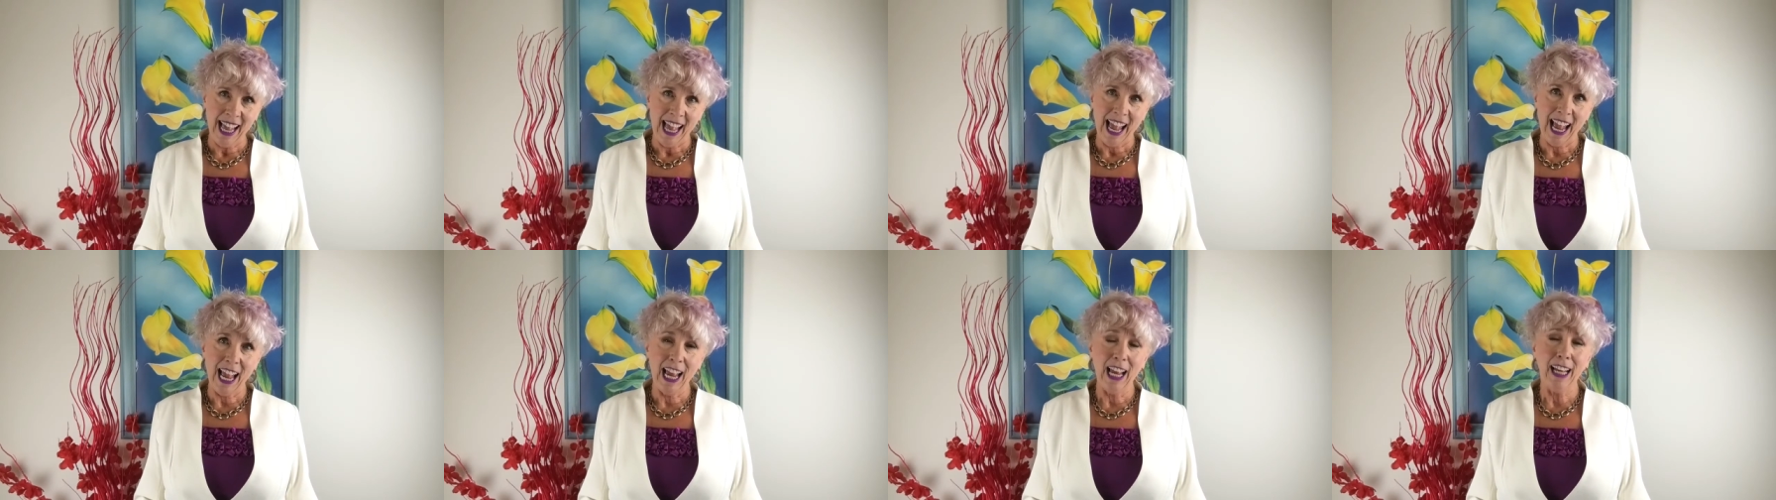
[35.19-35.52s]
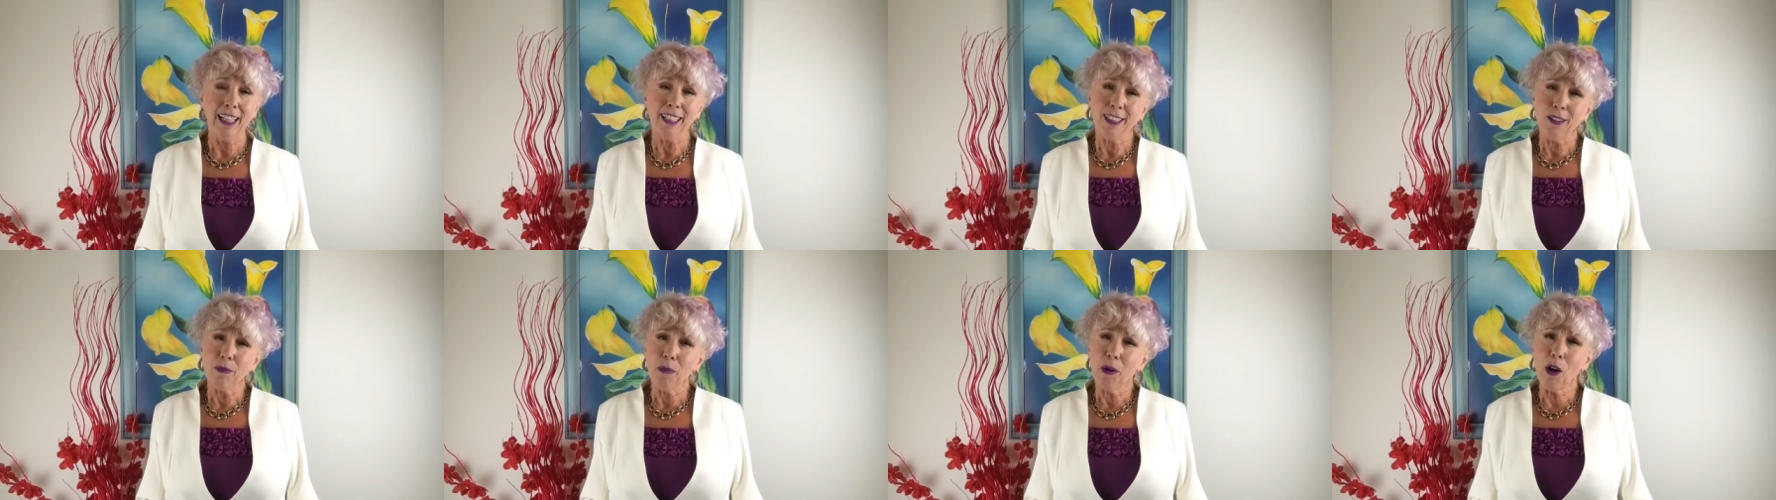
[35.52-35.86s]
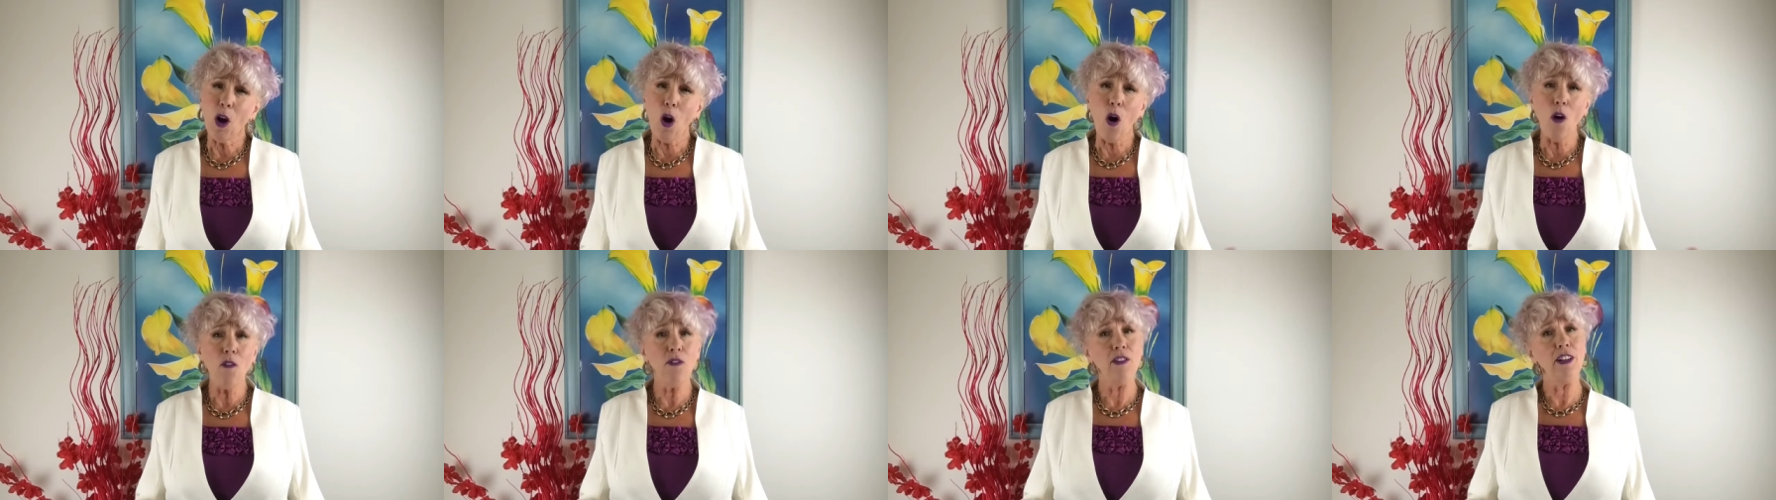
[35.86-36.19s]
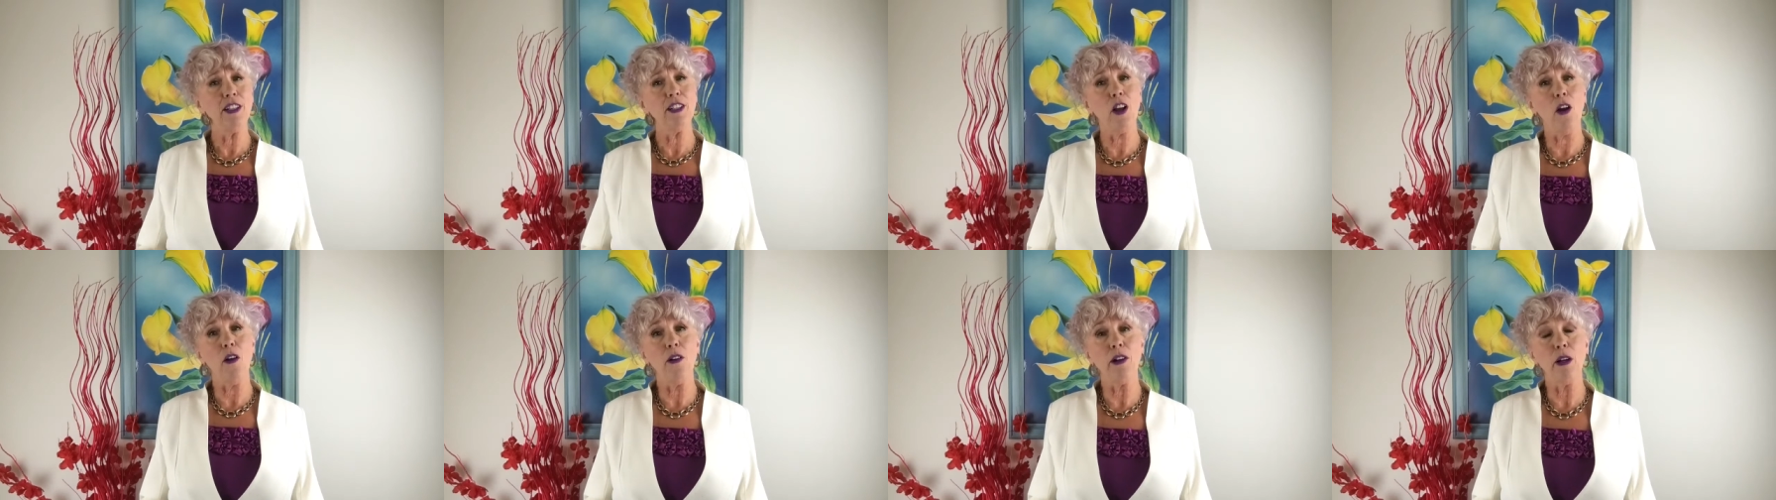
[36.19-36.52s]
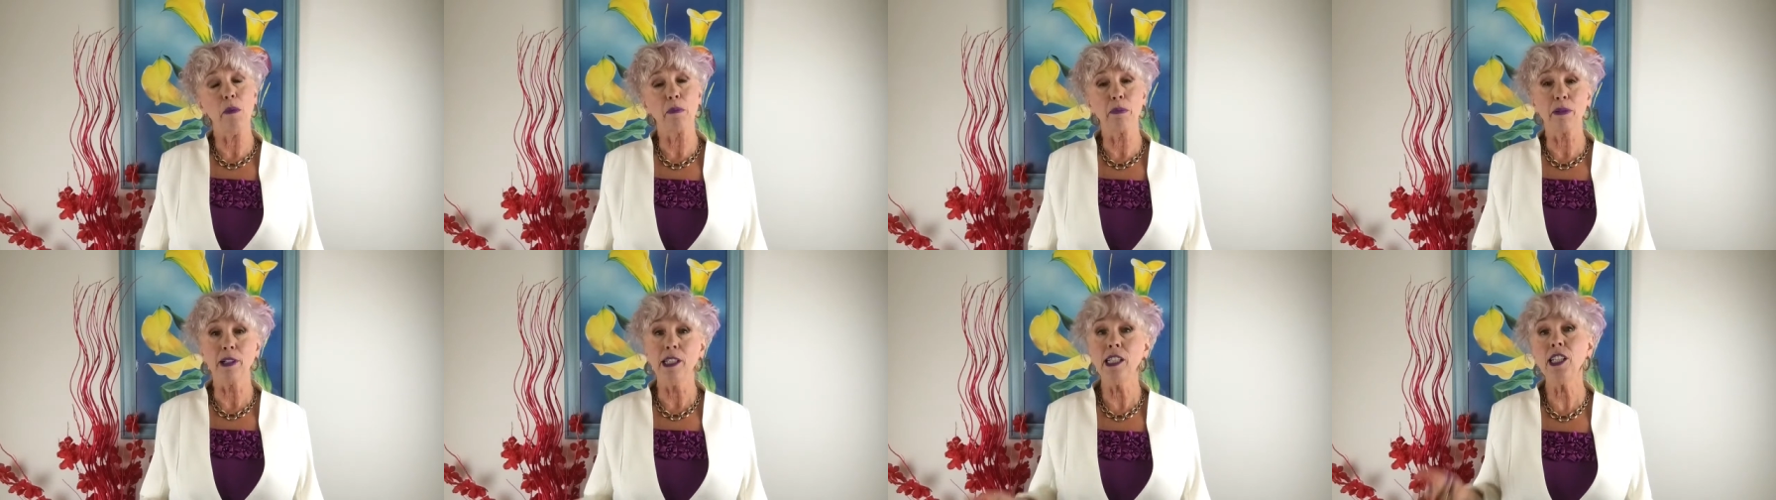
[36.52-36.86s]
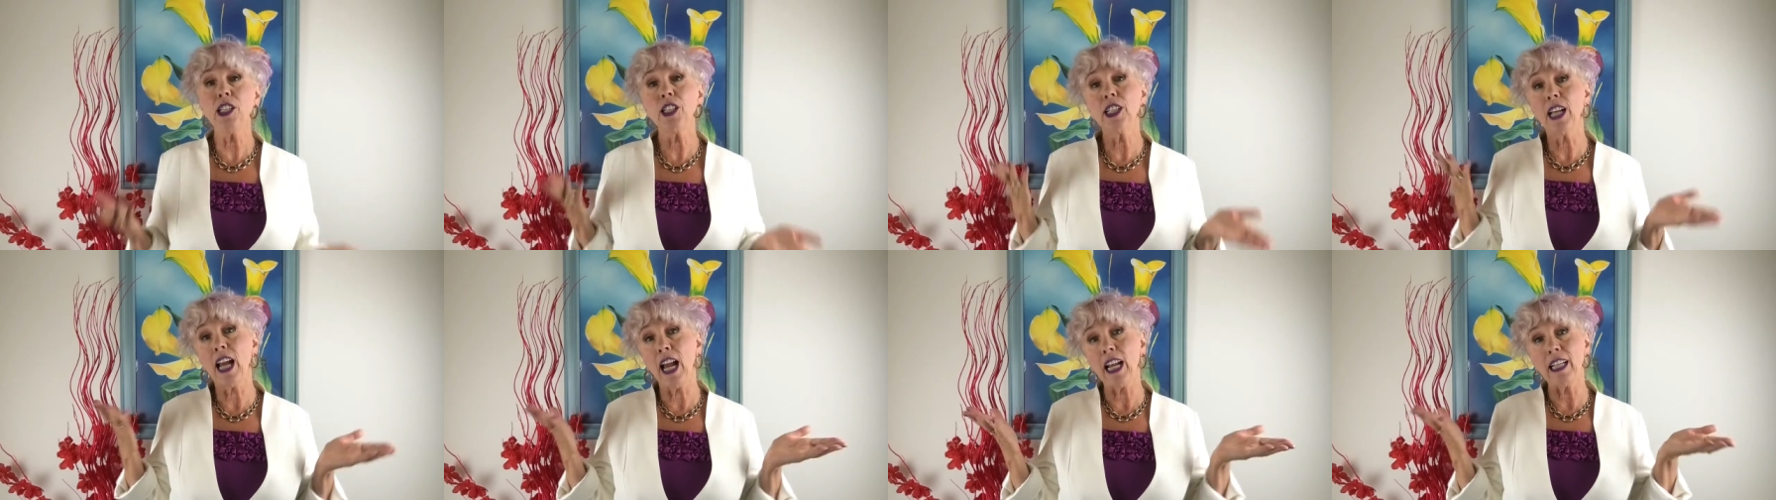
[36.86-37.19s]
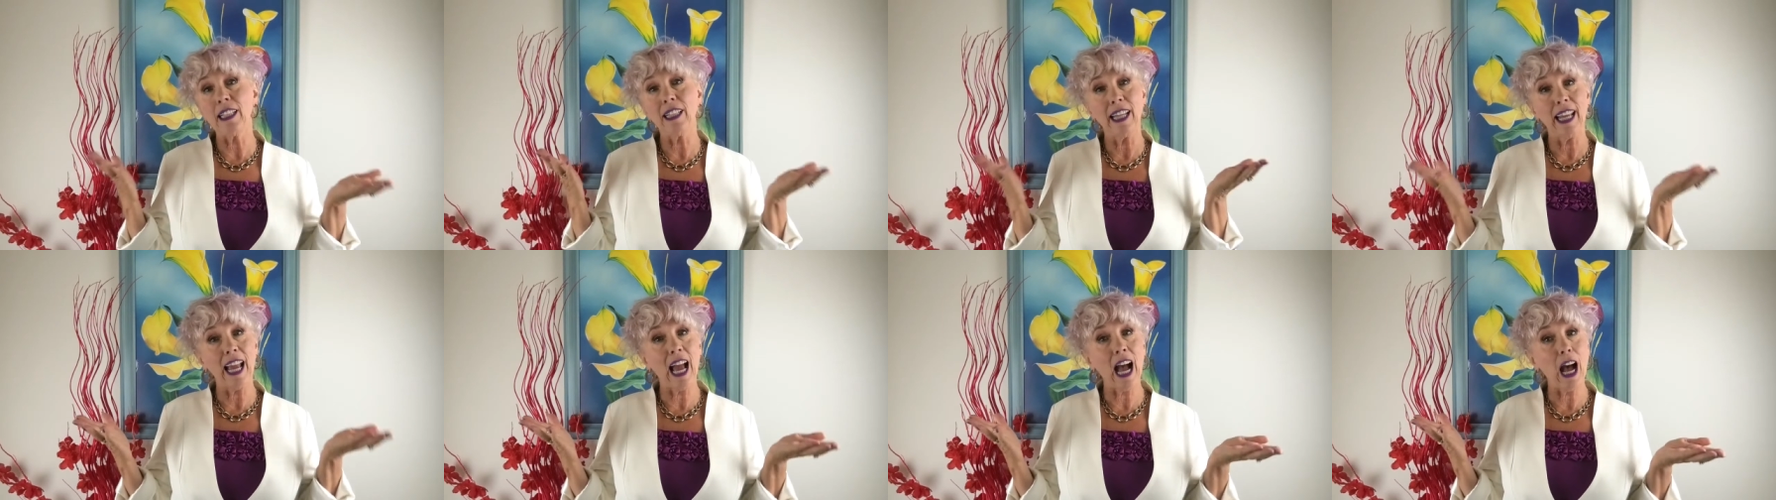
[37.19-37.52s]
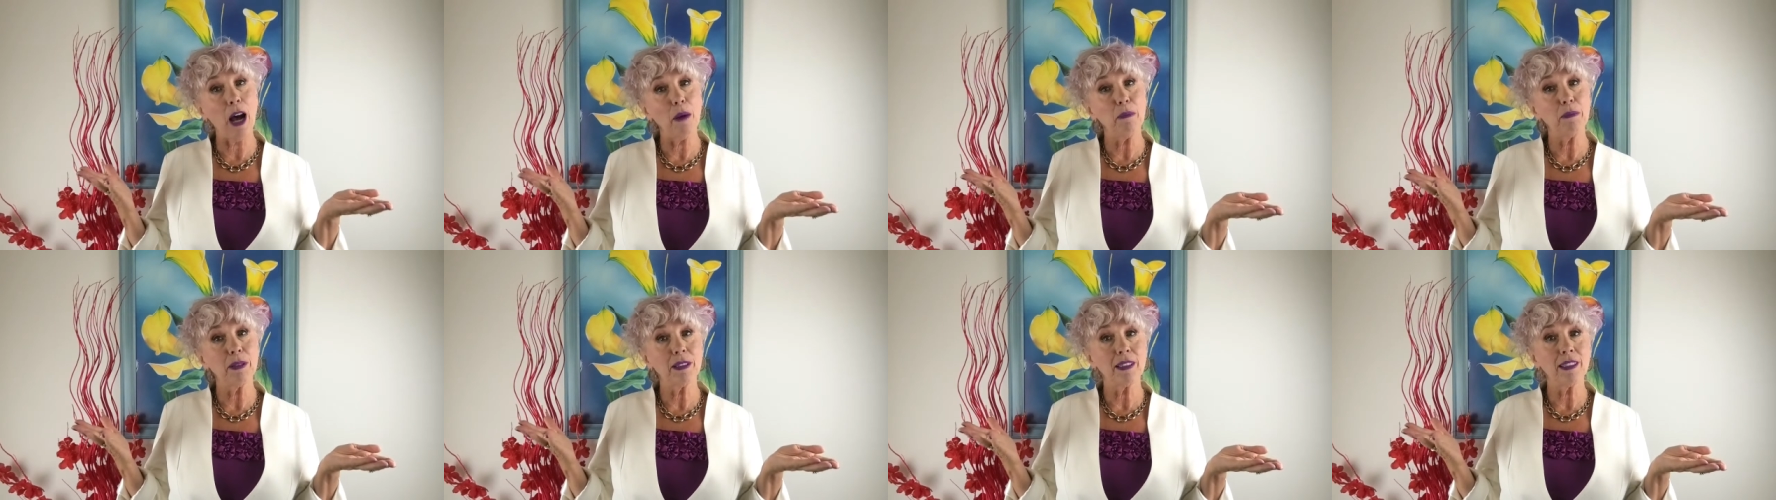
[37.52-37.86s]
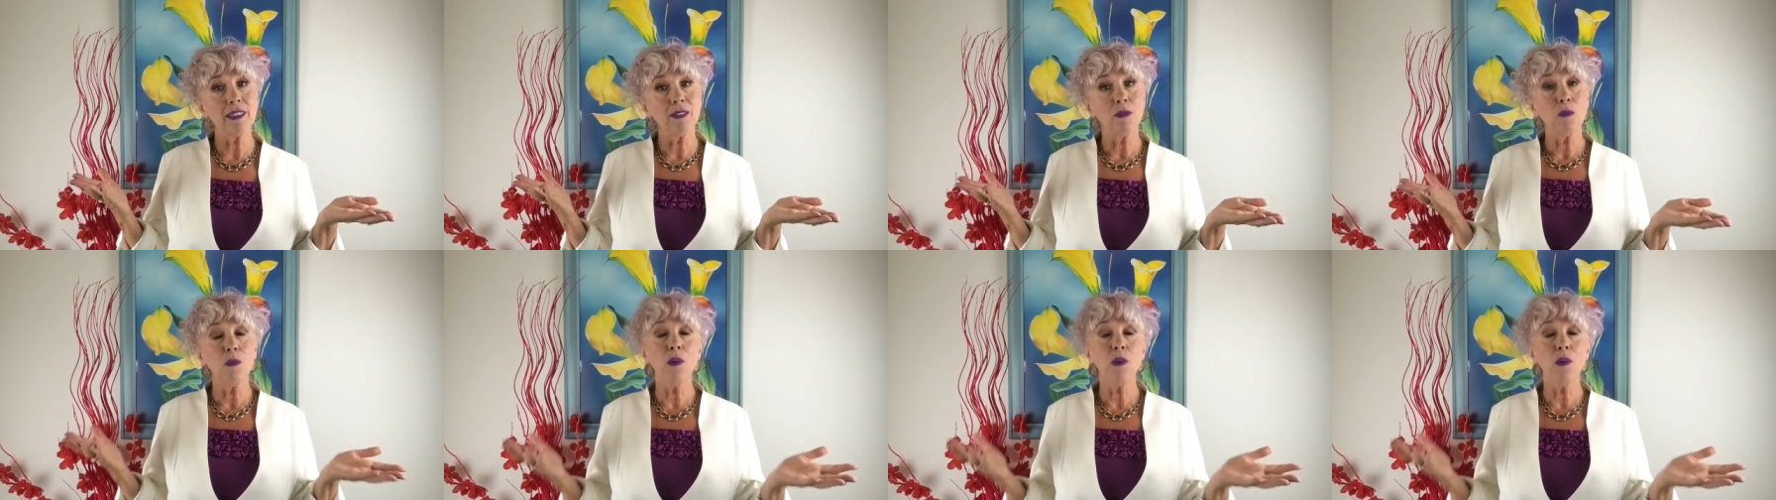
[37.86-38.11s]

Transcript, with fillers: and we often don't appreciate the ups